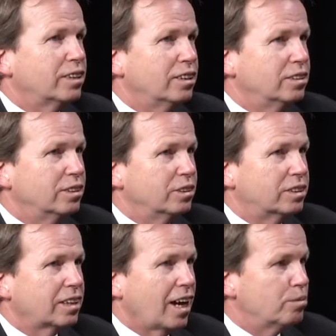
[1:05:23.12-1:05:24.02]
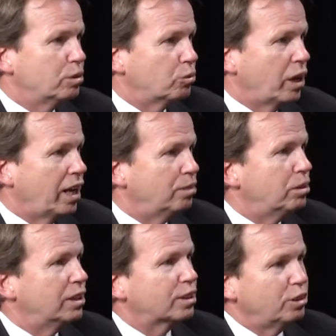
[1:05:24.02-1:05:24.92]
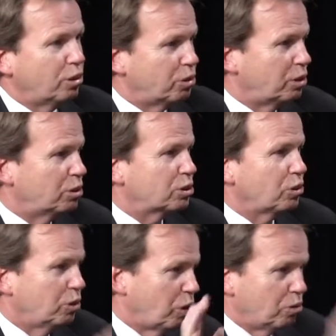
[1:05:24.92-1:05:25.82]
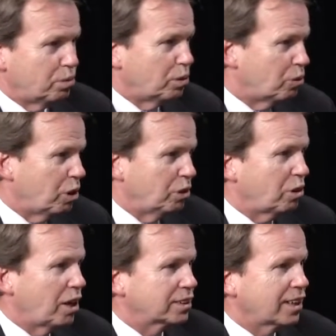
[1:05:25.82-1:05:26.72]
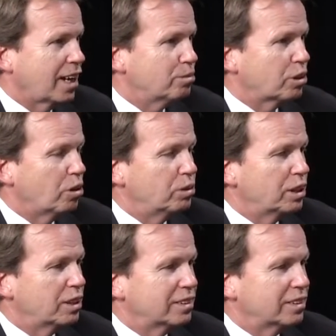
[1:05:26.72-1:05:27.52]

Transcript: done time in Weymouth. When it was open a long time ago. But